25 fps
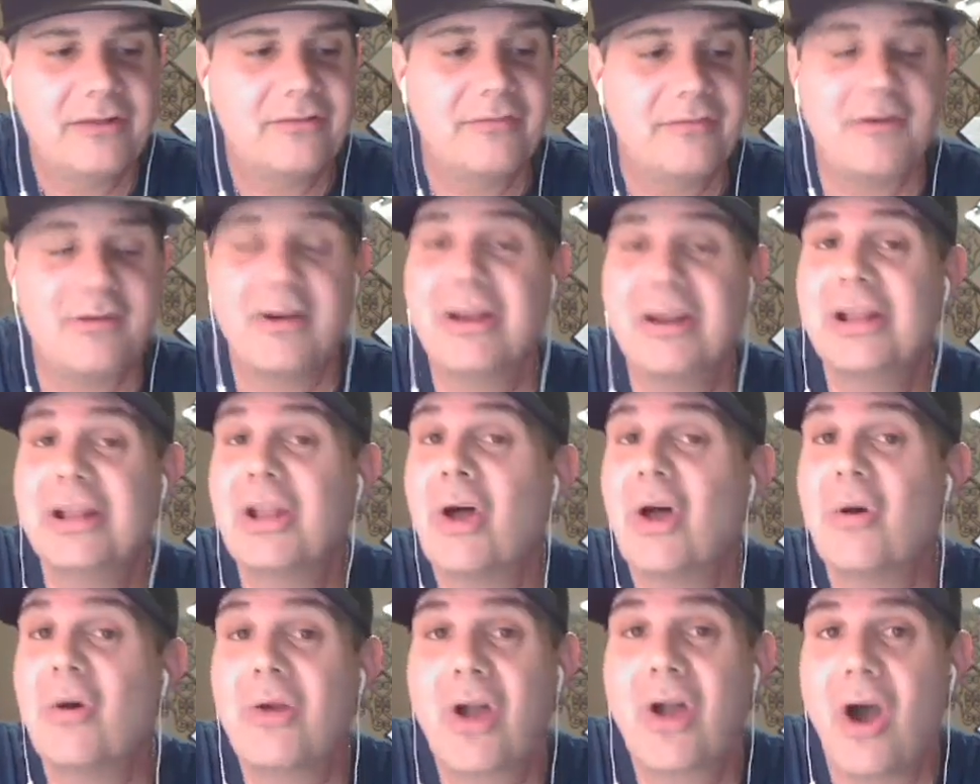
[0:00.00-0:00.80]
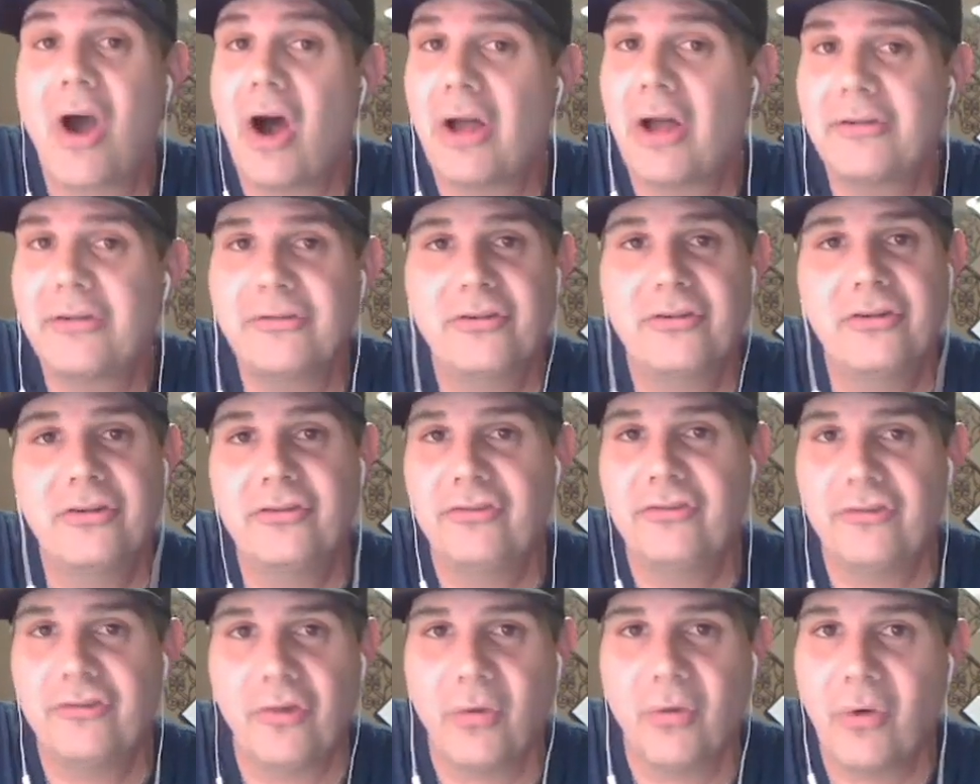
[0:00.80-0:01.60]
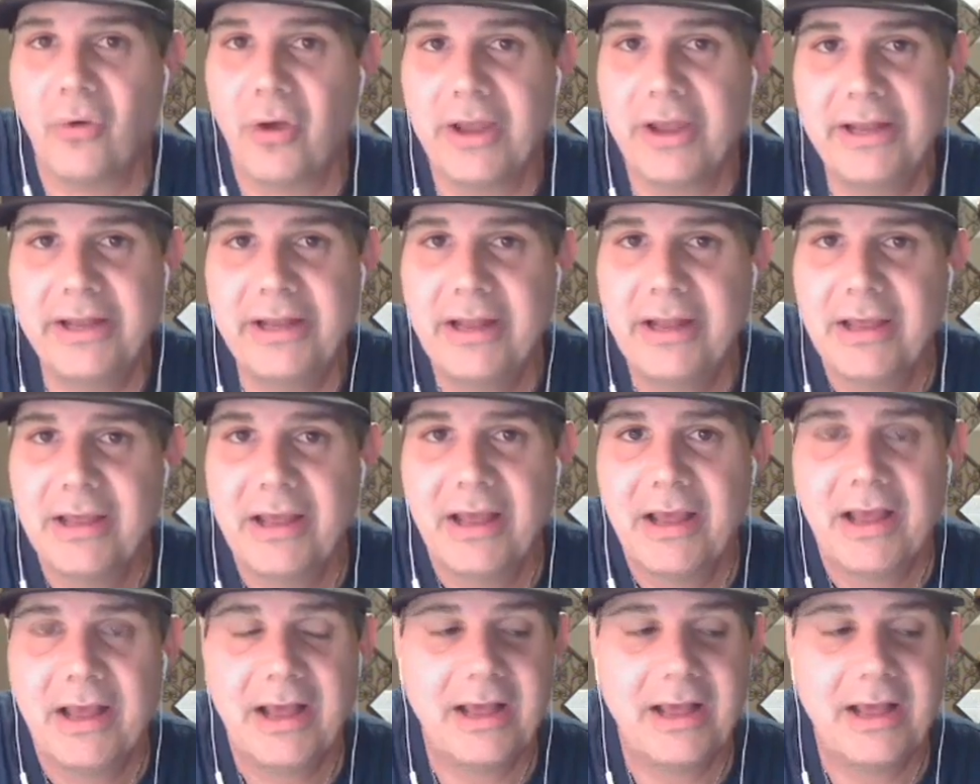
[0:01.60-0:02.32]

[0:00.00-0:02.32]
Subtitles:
It's very low cost to join.